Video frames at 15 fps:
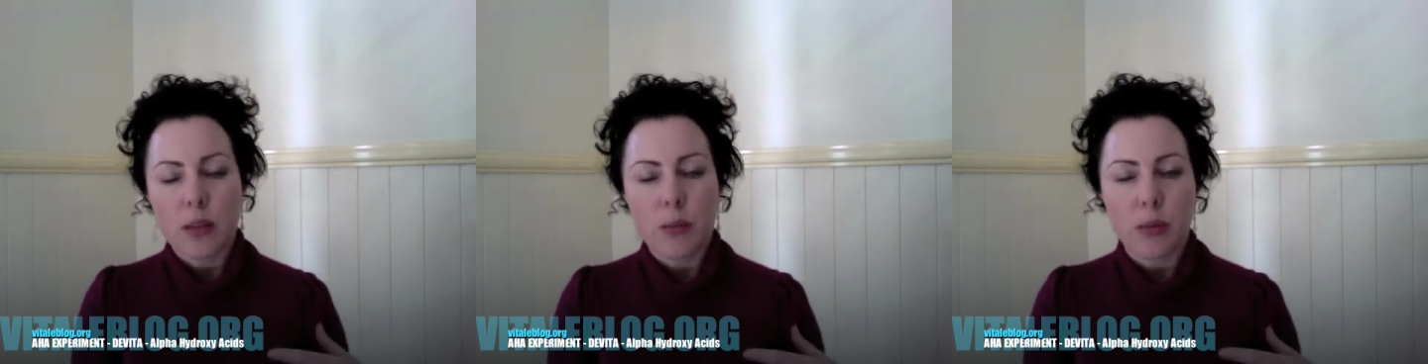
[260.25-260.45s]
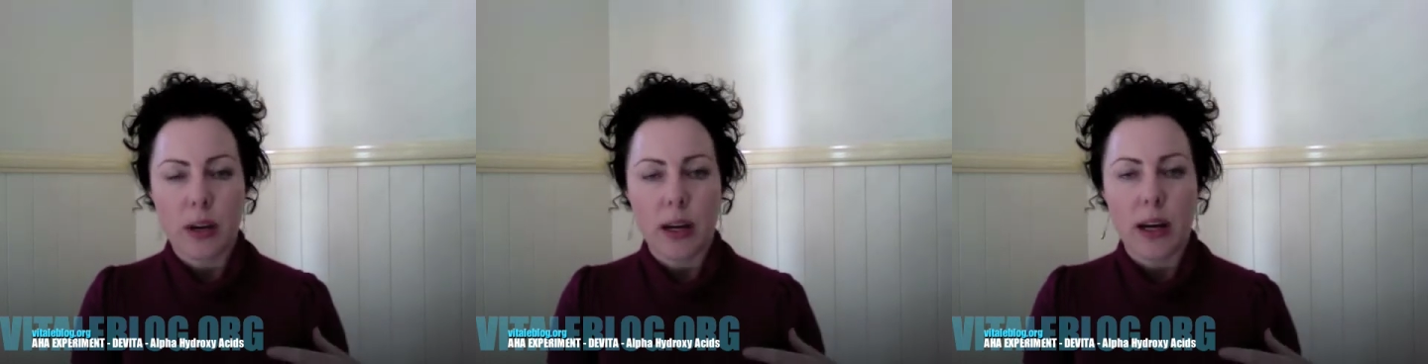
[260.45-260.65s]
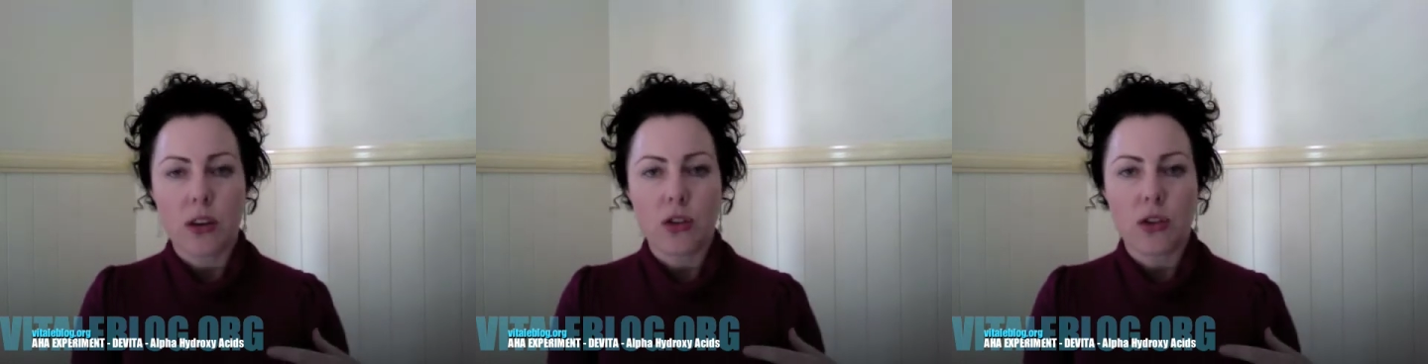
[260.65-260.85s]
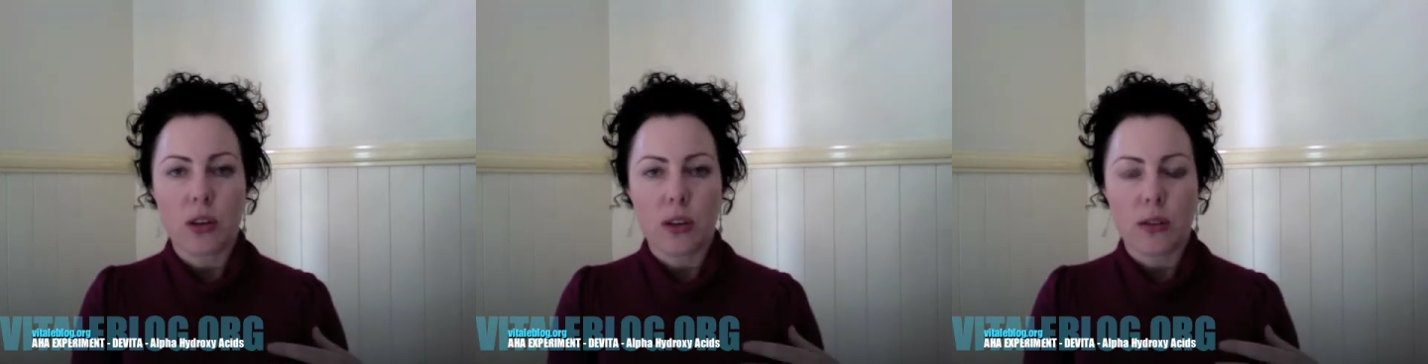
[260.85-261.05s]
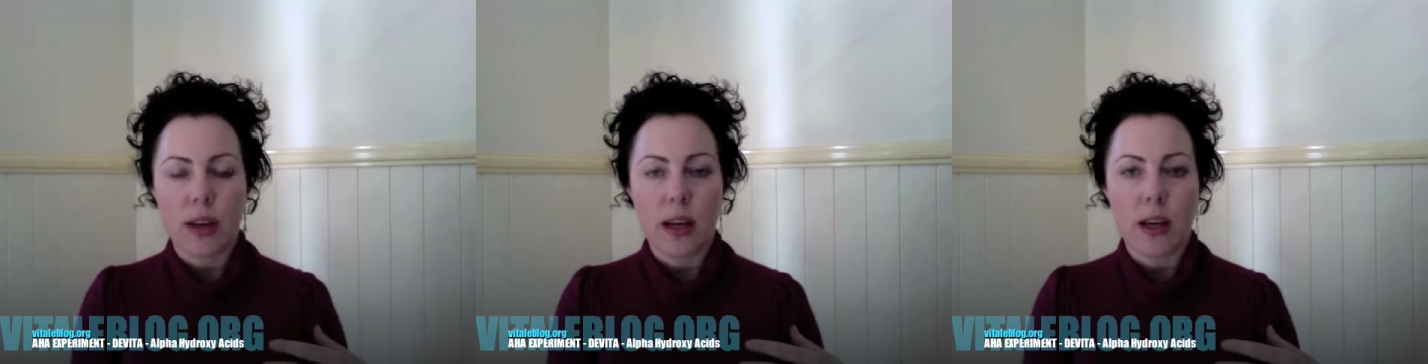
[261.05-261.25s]
production of
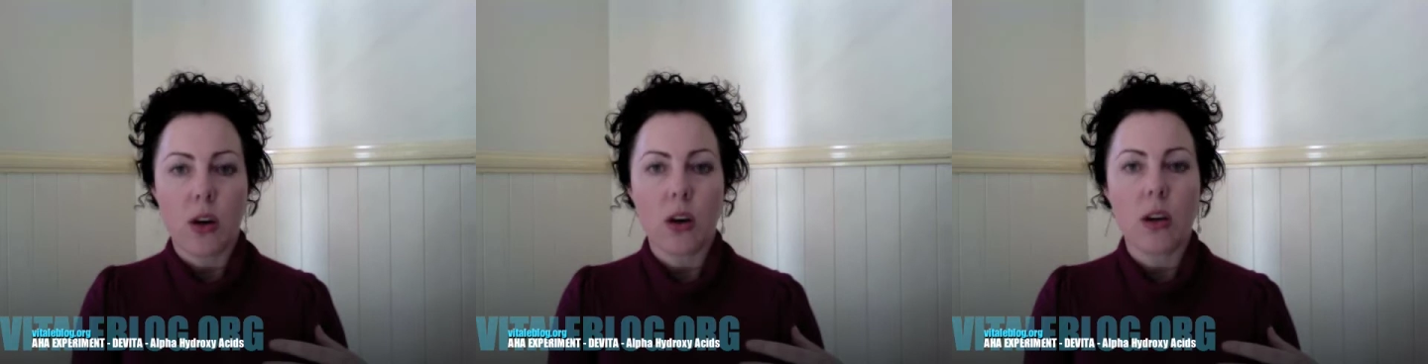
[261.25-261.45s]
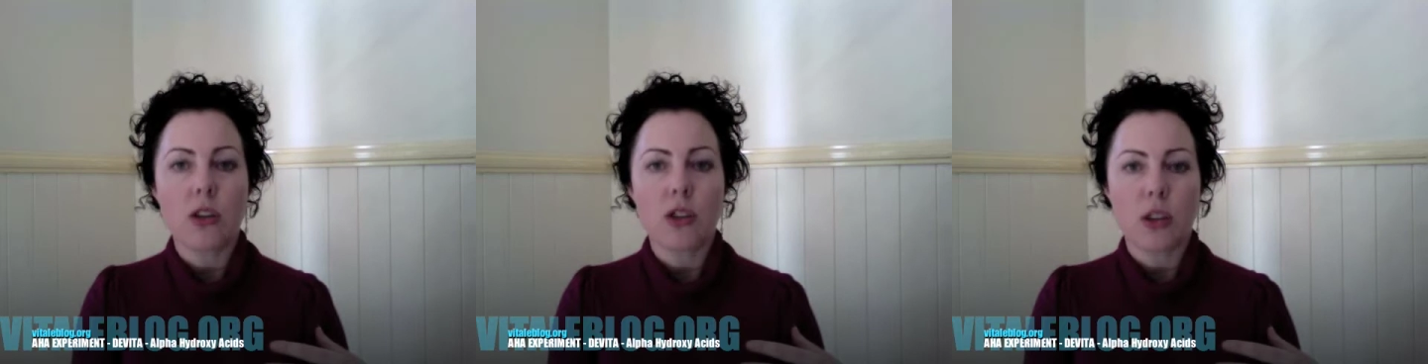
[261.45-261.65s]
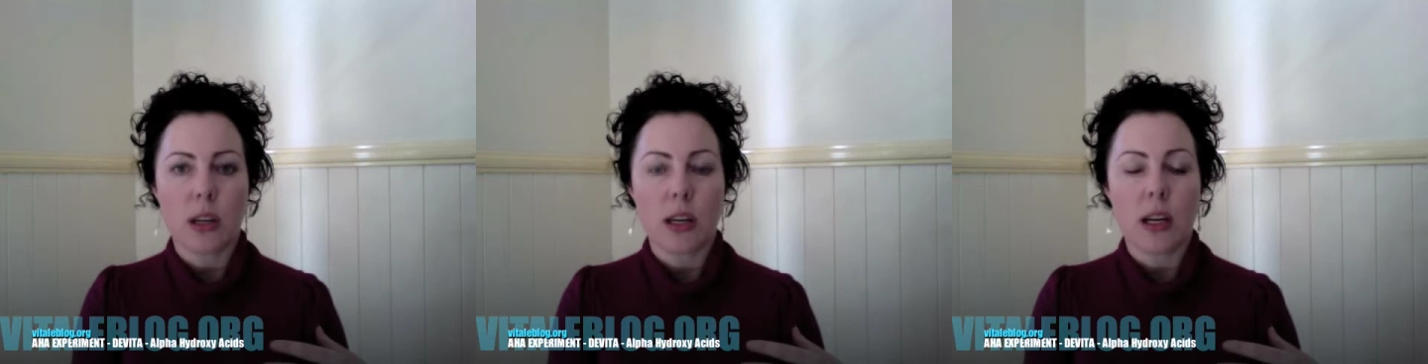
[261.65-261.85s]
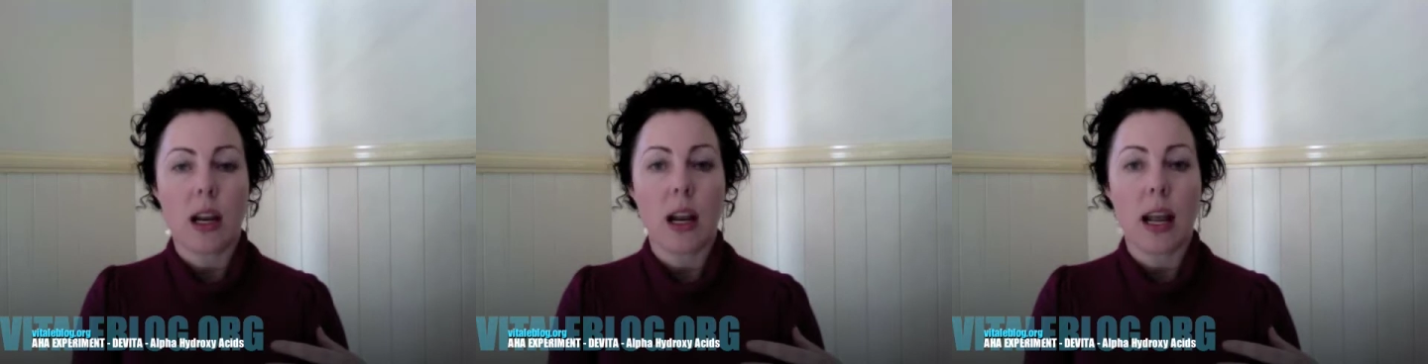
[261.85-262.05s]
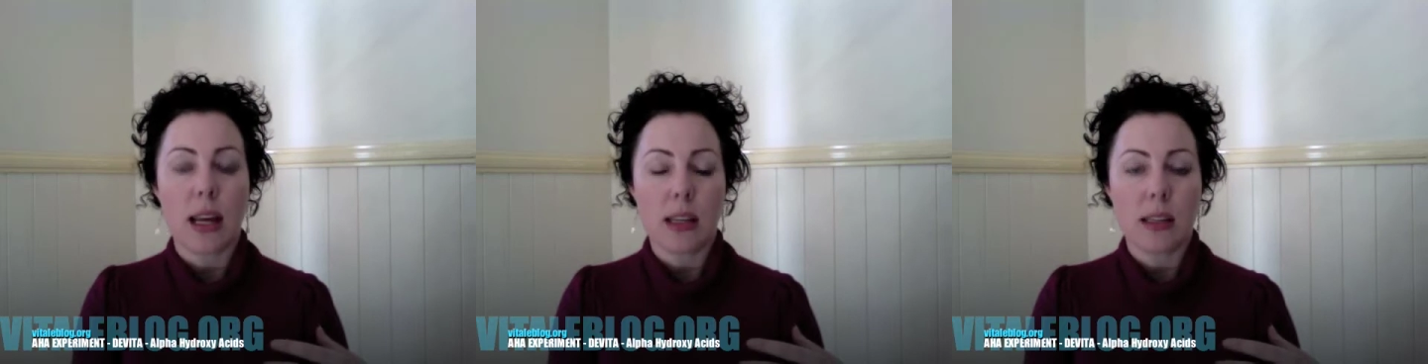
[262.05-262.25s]
collagen and
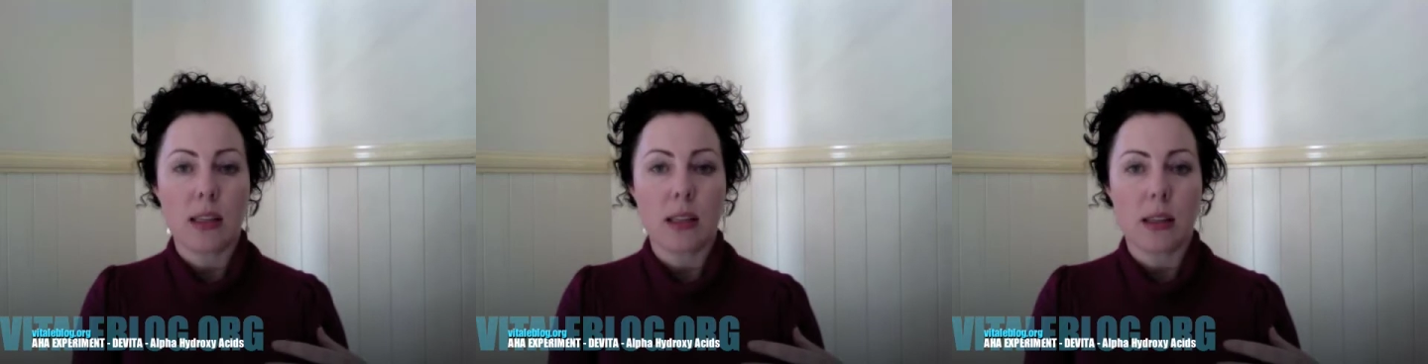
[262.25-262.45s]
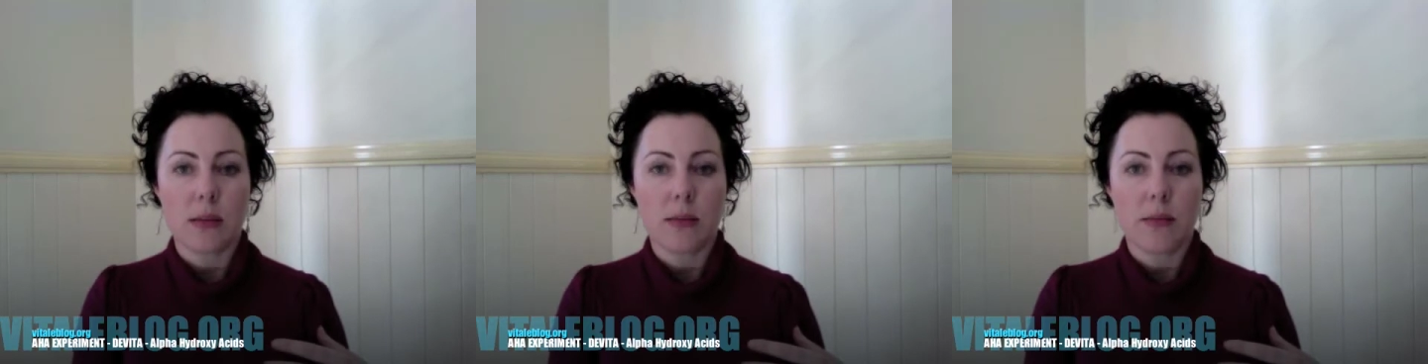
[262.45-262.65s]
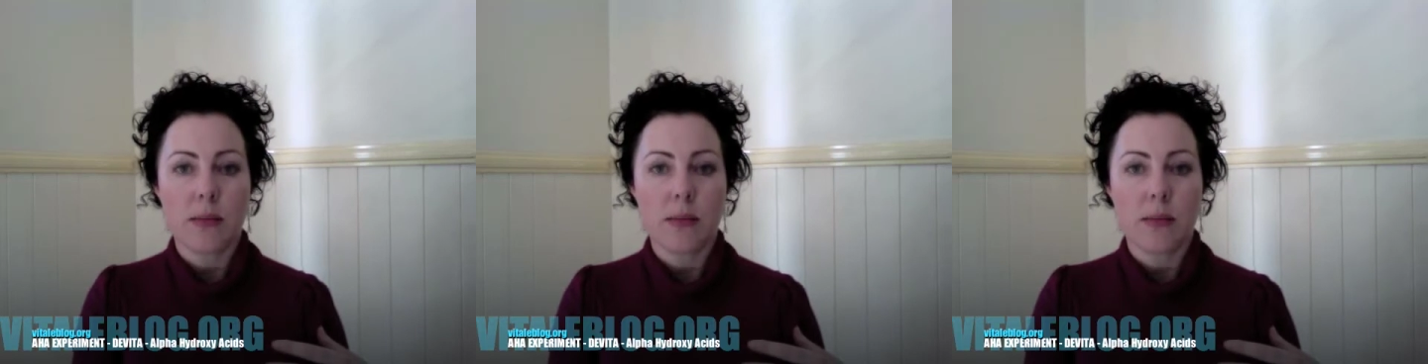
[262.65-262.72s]
elastin.